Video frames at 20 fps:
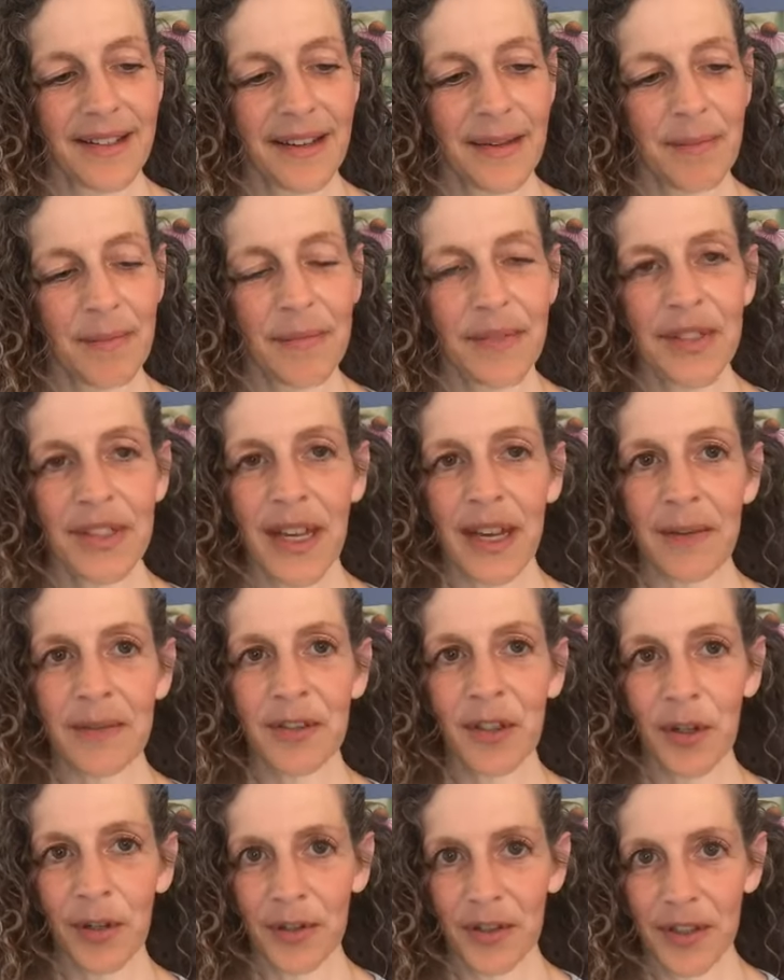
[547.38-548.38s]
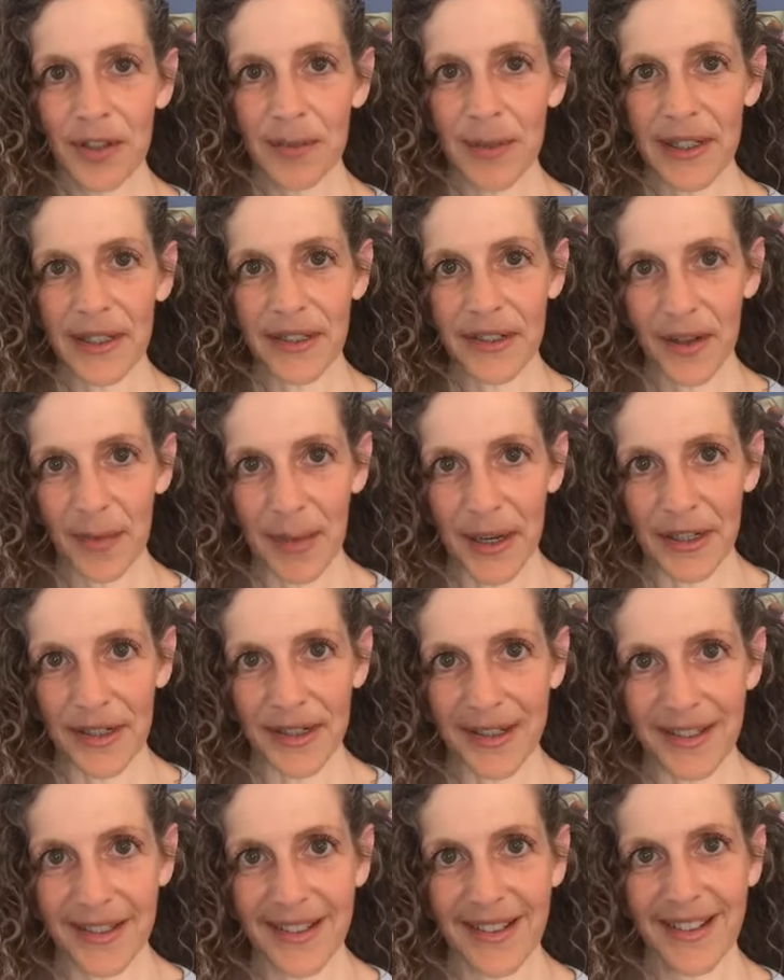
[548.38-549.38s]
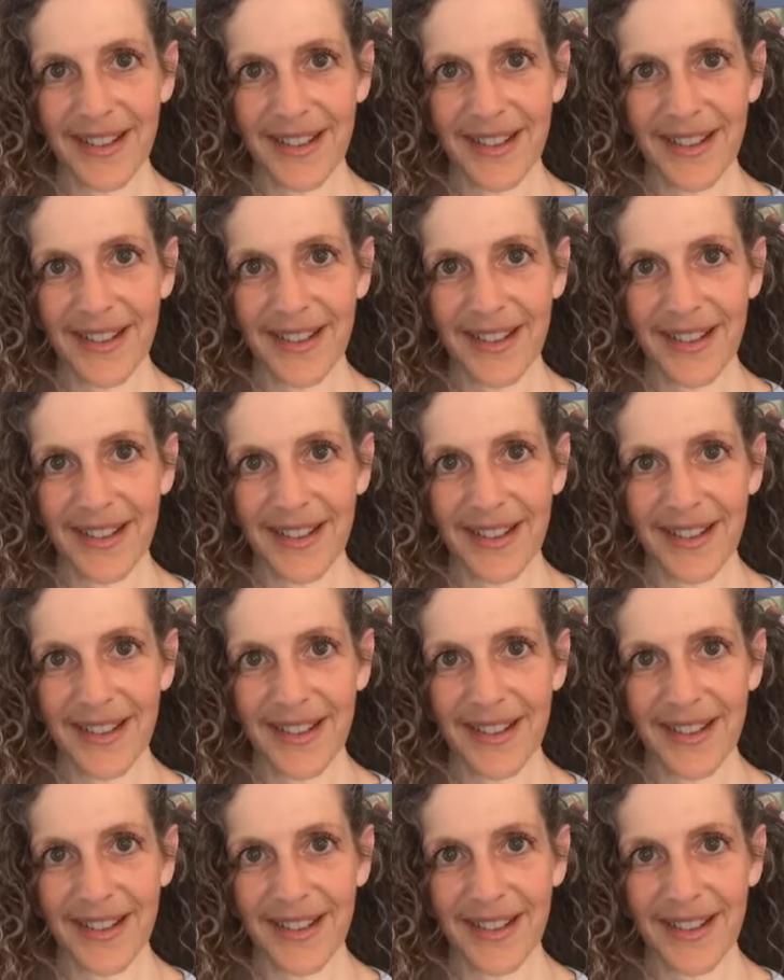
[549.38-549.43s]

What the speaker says: It turned my stomach.